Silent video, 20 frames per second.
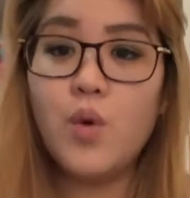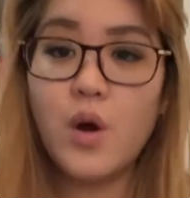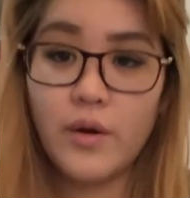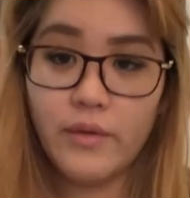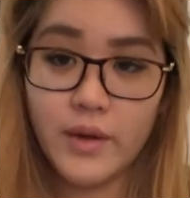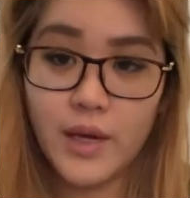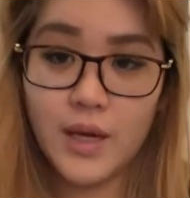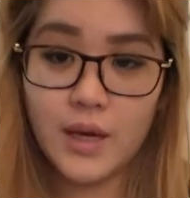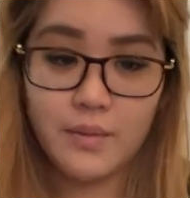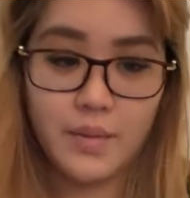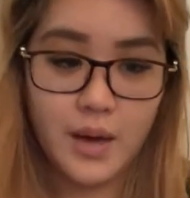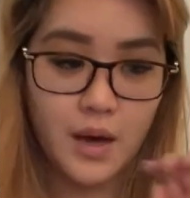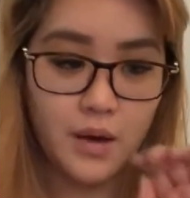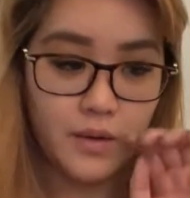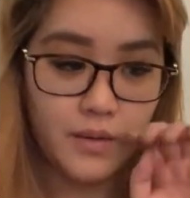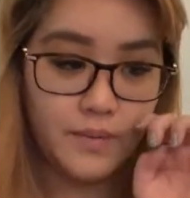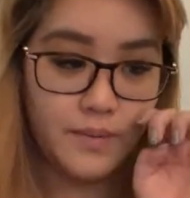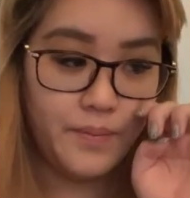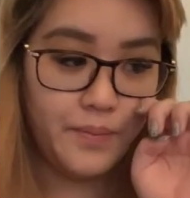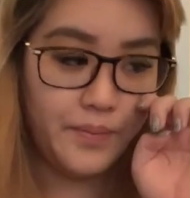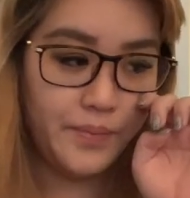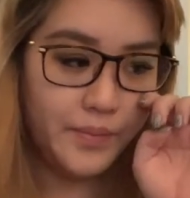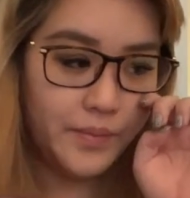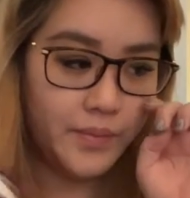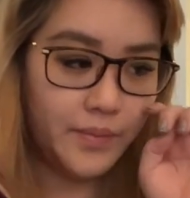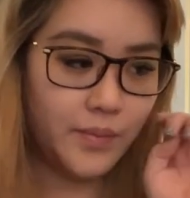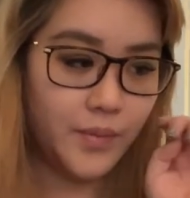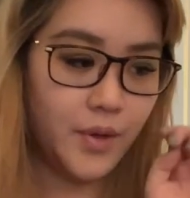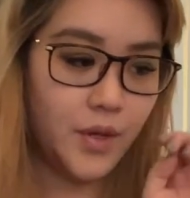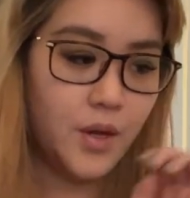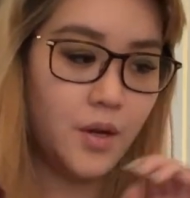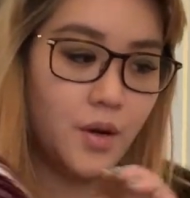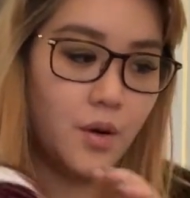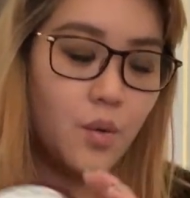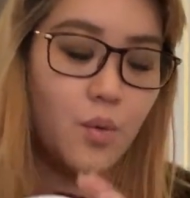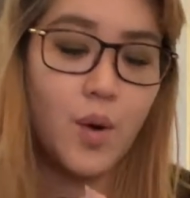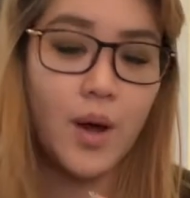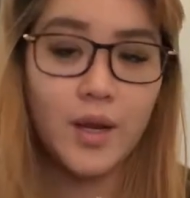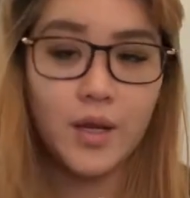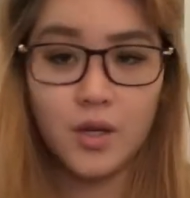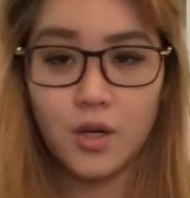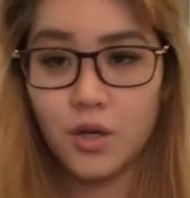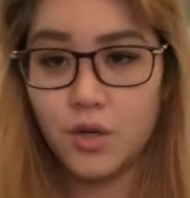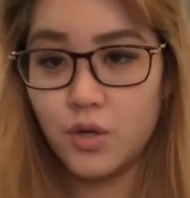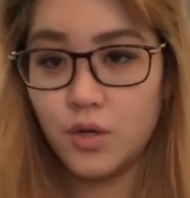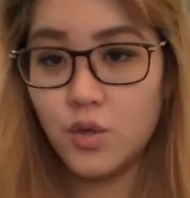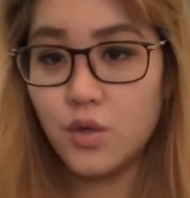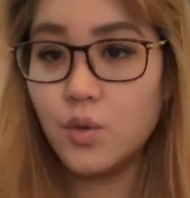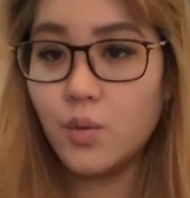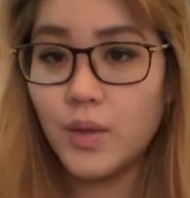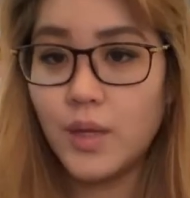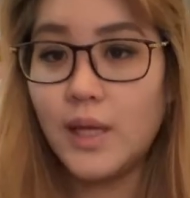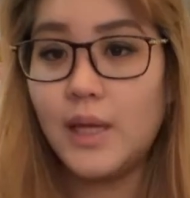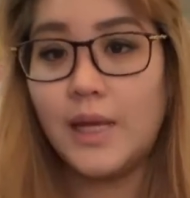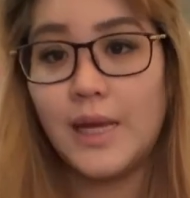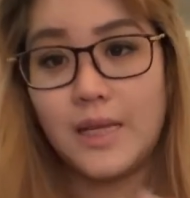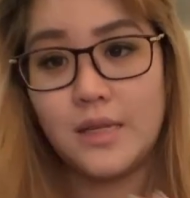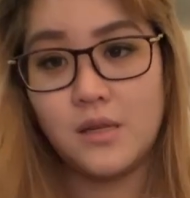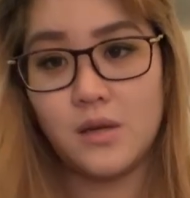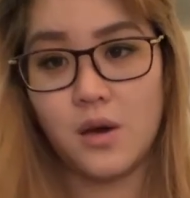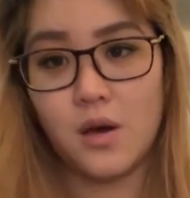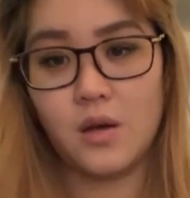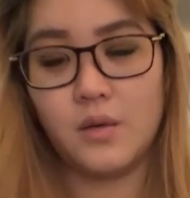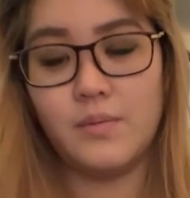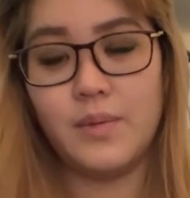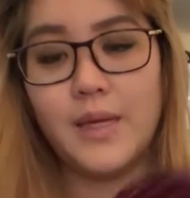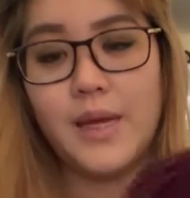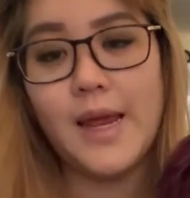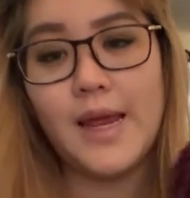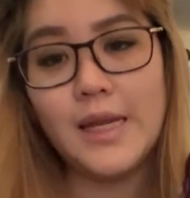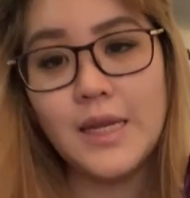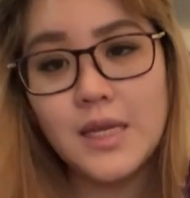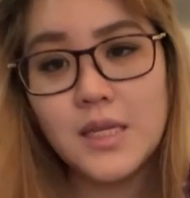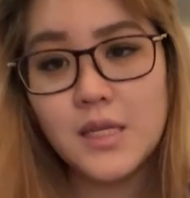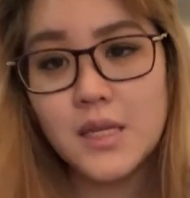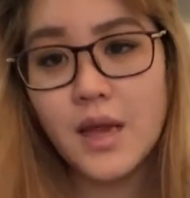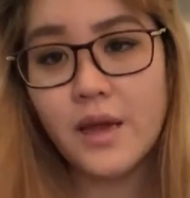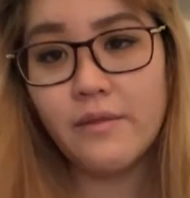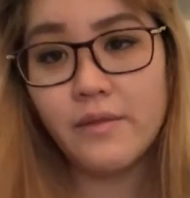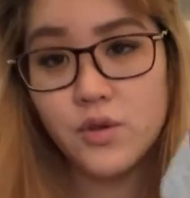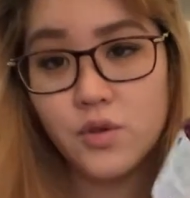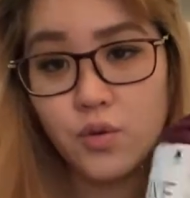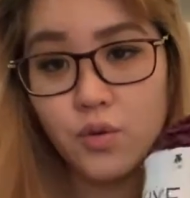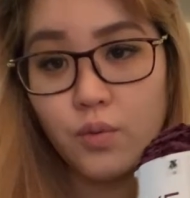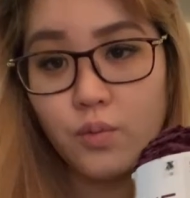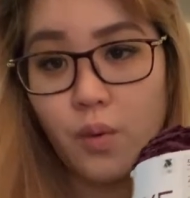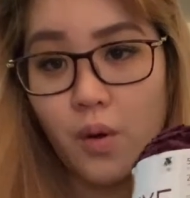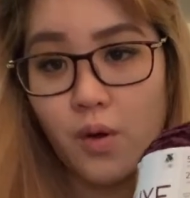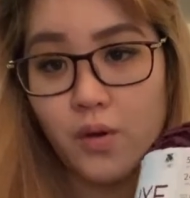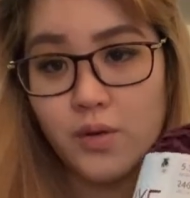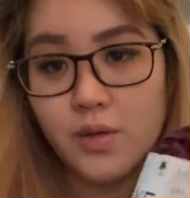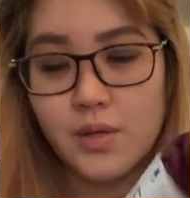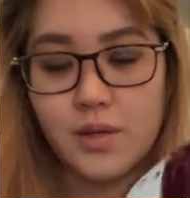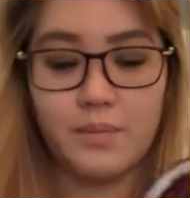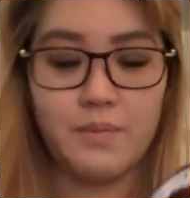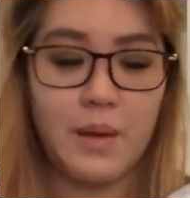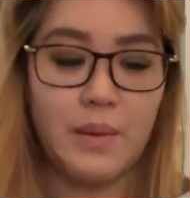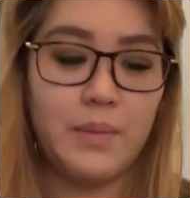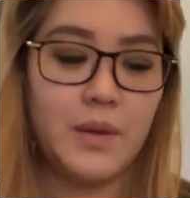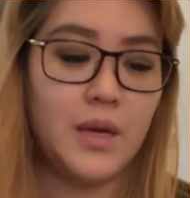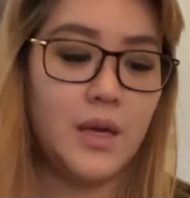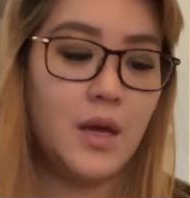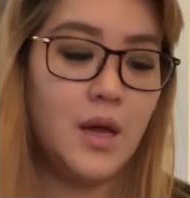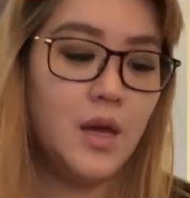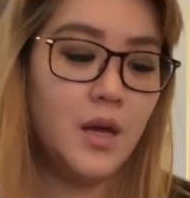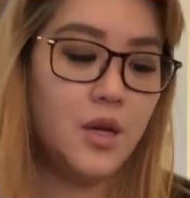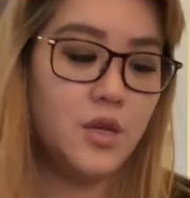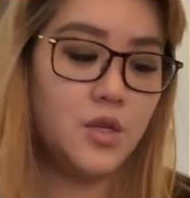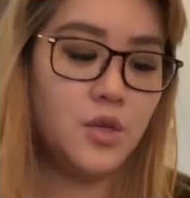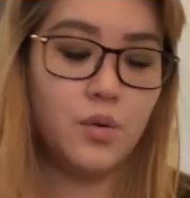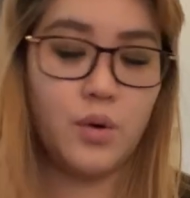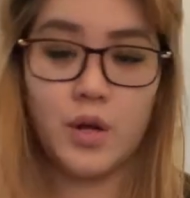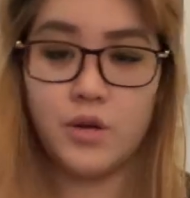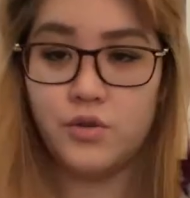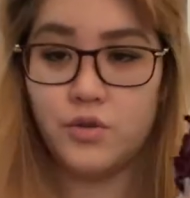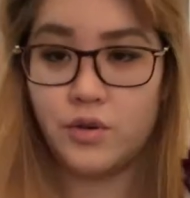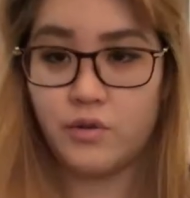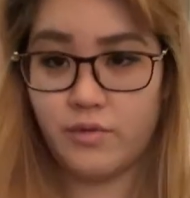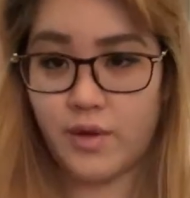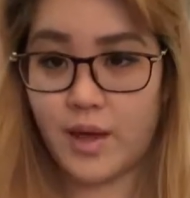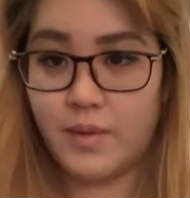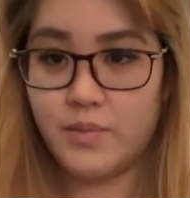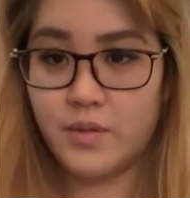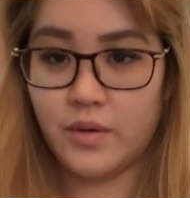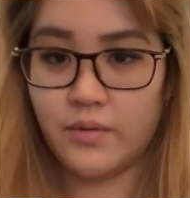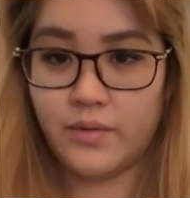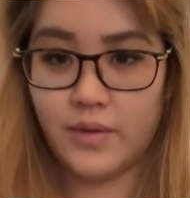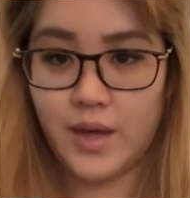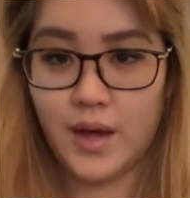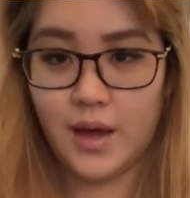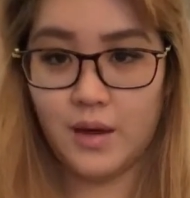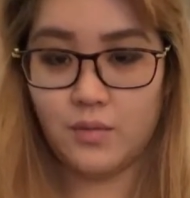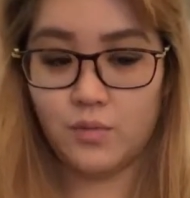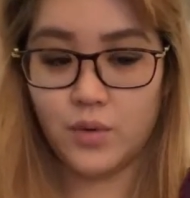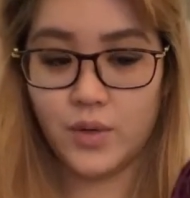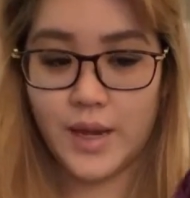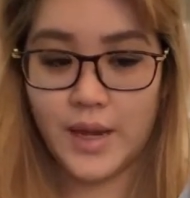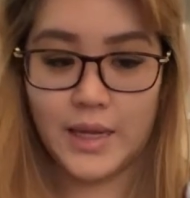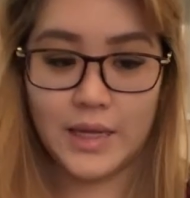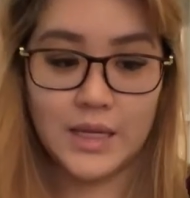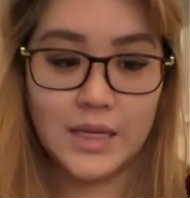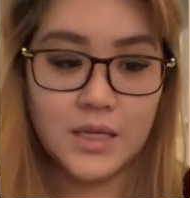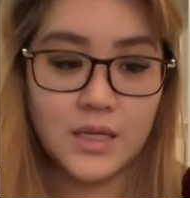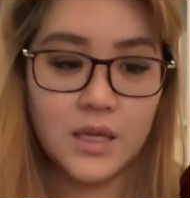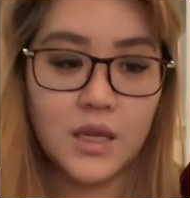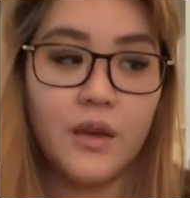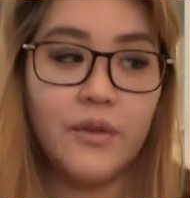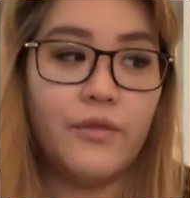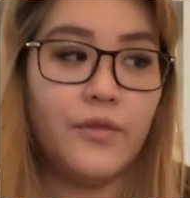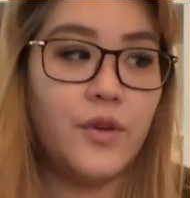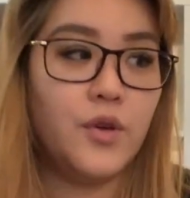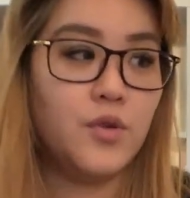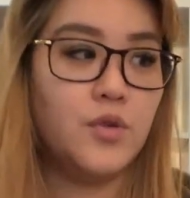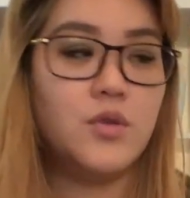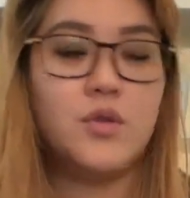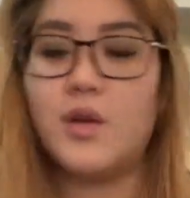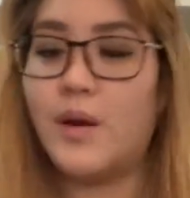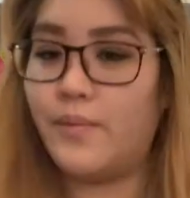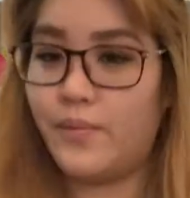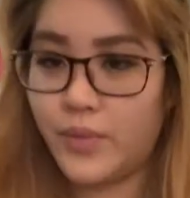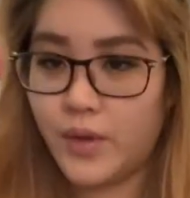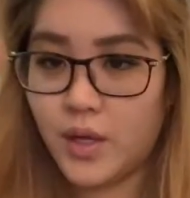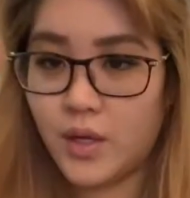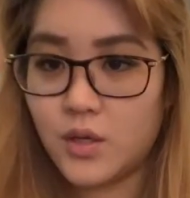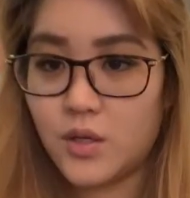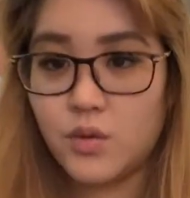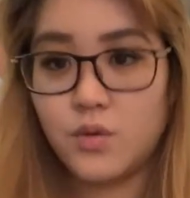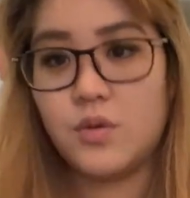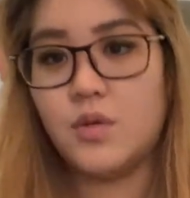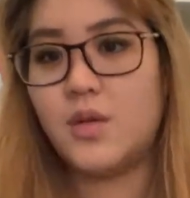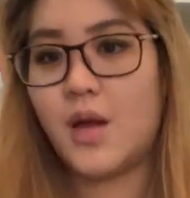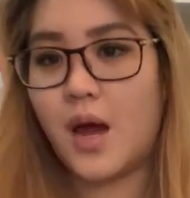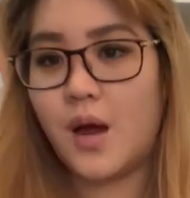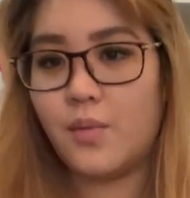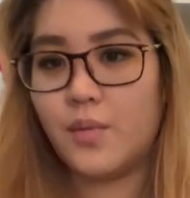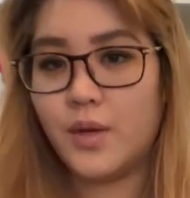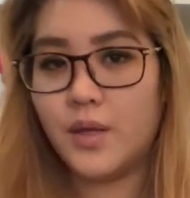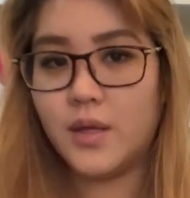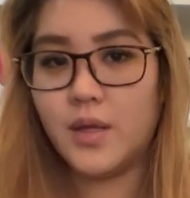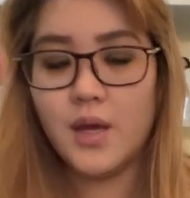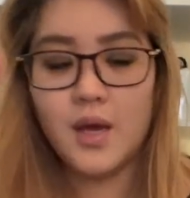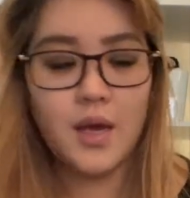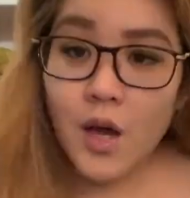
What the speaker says: worry about, you know, what you're gonna do with it later on, but at least having two balls, maybe 200 grams of yarn, would at least give you something to start with.